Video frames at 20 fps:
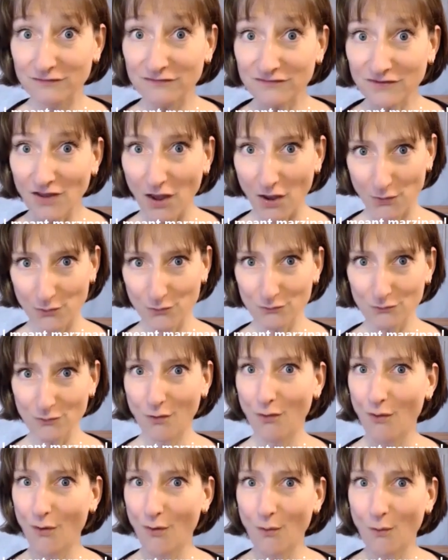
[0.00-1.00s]
So
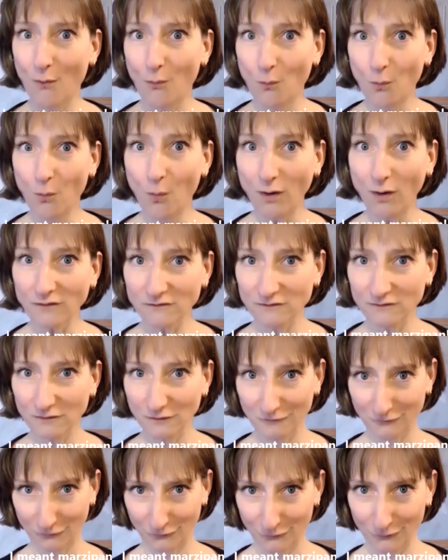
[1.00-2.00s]
what
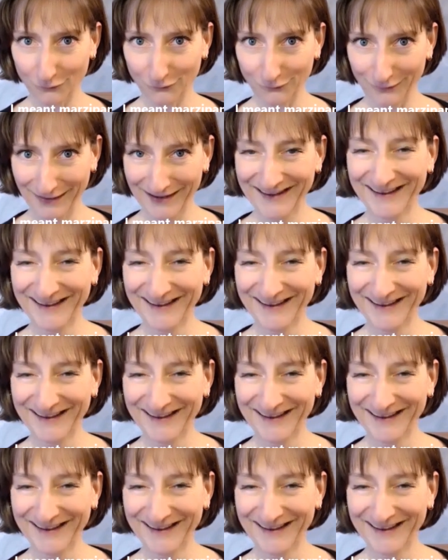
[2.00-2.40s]
to do